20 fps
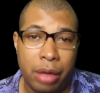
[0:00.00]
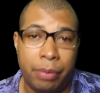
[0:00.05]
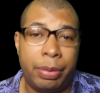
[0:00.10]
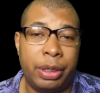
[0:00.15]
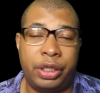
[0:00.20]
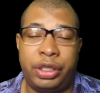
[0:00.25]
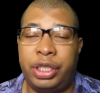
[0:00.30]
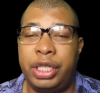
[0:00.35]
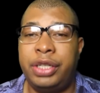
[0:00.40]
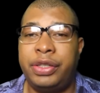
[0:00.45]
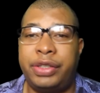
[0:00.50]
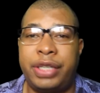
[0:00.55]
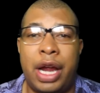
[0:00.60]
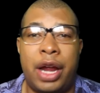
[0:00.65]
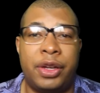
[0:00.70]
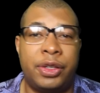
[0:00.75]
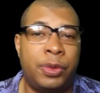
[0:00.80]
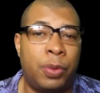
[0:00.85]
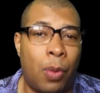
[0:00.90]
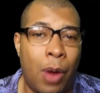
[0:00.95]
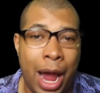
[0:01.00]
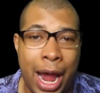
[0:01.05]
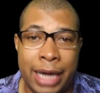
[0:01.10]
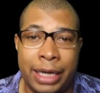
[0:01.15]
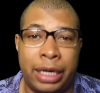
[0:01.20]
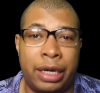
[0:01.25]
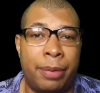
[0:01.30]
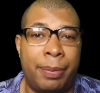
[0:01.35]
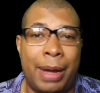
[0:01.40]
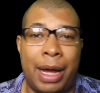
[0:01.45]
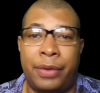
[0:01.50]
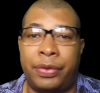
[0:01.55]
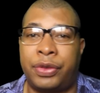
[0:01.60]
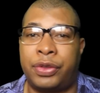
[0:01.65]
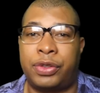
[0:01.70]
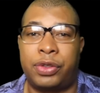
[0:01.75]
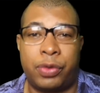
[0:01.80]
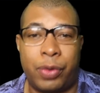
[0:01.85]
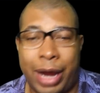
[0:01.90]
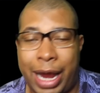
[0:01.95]
But she starts whining about
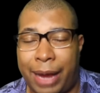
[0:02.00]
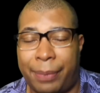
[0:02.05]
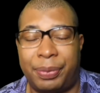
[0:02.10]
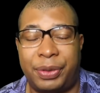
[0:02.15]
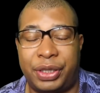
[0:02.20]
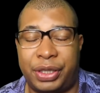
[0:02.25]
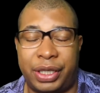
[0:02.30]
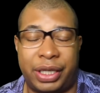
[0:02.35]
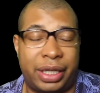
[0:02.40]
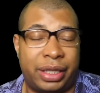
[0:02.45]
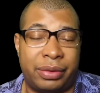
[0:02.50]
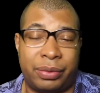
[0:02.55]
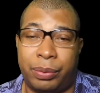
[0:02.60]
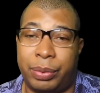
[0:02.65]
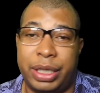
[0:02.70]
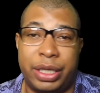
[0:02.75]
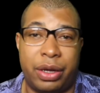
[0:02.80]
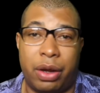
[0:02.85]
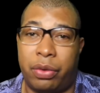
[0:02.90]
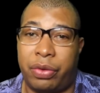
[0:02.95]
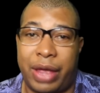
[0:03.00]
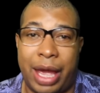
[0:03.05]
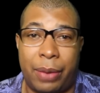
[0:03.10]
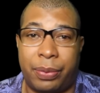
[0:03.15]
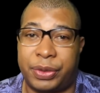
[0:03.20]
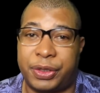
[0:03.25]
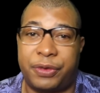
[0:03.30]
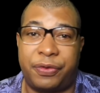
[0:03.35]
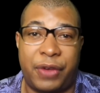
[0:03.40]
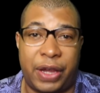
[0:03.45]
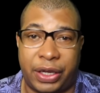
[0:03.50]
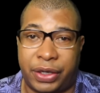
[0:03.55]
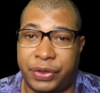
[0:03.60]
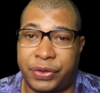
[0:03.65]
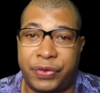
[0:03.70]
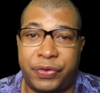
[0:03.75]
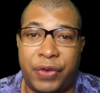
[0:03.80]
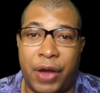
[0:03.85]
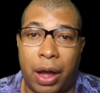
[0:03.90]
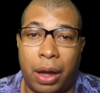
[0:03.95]
the scrap shit, and we know that was fake
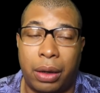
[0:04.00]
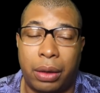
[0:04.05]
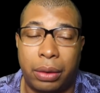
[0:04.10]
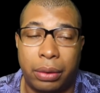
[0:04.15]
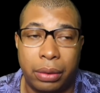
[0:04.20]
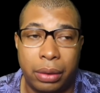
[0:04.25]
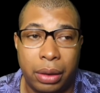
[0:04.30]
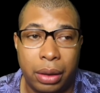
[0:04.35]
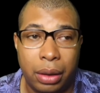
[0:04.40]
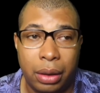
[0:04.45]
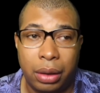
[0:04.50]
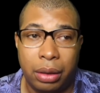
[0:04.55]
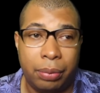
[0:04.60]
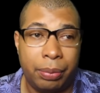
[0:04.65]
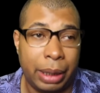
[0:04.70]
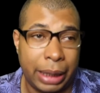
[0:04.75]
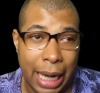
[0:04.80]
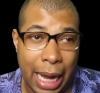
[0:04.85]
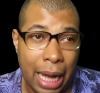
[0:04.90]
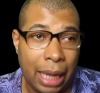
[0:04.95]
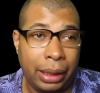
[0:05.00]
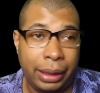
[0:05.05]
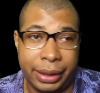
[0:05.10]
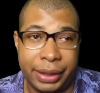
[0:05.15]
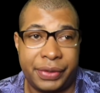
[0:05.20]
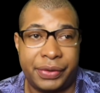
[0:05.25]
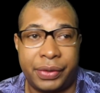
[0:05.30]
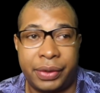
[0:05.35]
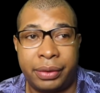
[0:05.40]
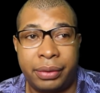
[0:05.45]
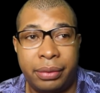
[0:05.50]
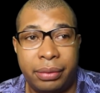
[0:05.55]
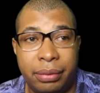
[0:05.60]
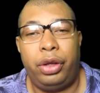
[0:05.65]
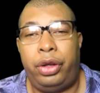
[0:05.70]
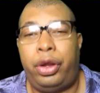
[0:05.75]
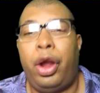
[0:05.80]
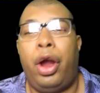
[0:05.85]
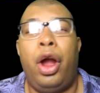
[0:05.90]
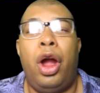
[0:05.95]
as fuck. But I'll listen.
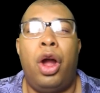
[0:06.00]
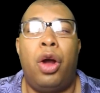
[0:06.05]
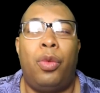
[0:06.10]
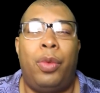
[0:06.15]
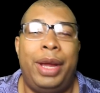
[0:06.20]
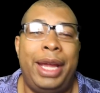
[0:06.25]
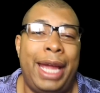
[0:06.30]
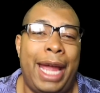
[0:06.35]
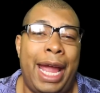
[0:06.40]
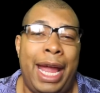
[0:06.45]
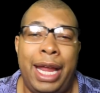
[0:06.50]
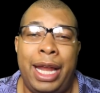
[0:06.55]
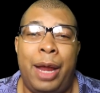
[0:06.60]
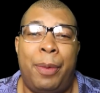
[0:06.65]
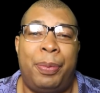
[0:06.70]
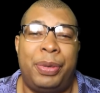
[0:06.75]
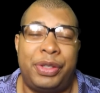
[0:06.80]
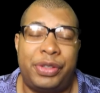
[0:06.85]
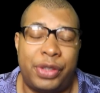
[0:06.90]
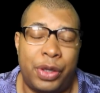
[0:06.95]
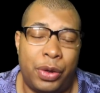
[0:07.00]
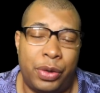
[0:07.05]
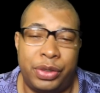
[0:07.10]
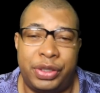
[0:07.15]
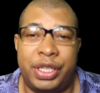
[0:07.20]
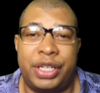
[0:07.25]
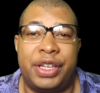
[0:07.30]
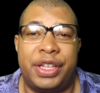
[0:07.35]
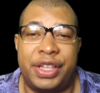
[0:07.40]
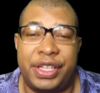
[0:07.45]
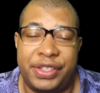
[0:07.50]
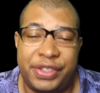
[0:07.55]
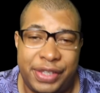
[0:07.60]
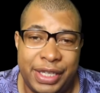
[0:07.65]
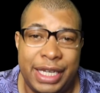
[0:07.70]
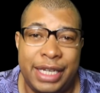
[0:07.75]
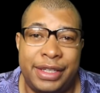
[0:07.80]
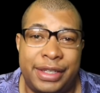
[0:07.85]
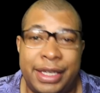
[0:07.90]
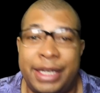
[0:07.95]
Girl, we 8 episodes into the
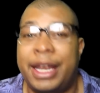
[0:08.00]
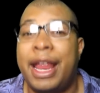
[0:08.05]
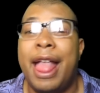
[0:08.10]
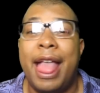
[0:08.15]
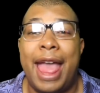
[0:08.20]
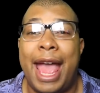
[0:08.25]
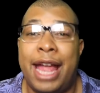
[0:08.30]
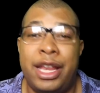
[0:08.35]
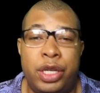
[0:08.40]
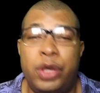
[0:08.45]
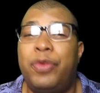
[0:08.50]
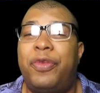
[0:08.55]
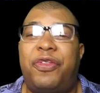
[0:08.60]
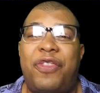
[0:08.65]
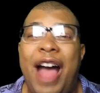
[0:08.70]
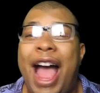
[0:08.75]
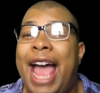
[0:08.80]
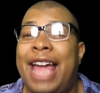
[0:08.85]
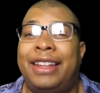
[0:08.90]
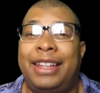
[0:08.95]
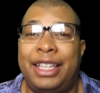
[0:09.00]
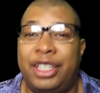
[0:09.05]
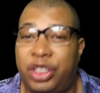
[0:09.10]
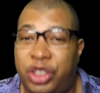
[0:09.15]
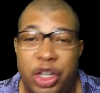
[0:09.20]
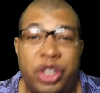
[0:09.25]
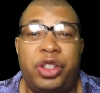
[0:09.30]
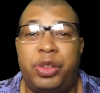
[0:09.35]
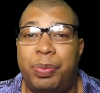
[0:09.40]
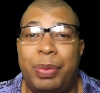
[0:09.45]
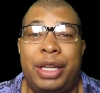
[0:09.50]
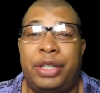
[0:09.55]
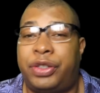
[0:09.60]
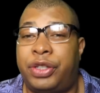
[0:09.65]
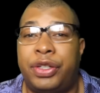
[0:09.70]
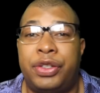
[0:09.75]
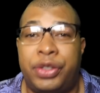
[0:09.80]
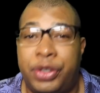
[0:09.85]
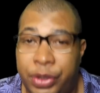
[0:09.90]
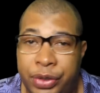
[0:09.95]
season, and you finally just
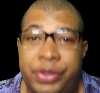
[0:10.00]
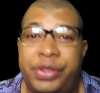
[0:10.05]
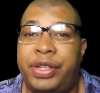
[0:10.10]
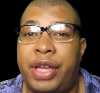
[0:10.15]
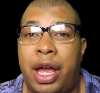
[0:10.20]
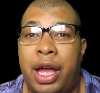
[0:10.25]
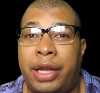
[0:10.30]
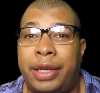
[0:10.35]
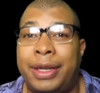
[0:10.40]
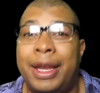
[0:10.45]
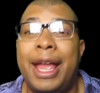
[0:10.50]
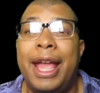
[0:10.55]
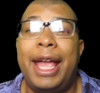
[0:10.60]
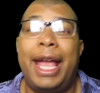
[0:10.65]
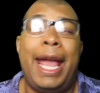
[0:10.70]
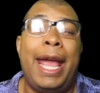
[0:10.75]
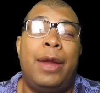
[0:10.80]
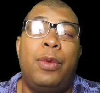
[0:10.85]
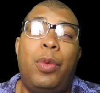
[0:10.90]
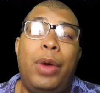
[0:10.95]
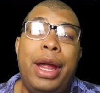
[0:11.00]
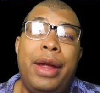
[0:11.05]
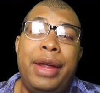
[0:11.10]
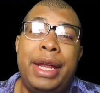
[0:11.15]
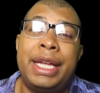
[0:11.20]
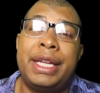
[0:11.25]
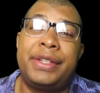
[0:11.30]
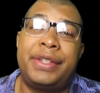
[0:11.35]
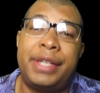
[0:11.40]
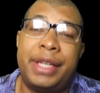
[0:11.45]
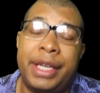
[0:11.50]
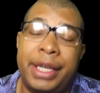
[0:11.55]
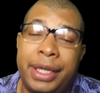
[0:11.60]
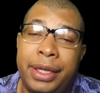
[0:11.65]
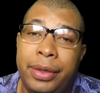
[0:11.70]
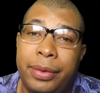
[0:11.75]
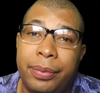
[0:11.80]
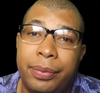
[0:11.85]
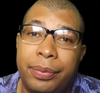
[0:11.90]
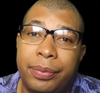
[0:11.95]
mentioned your son. And where is
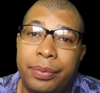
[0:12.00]
he?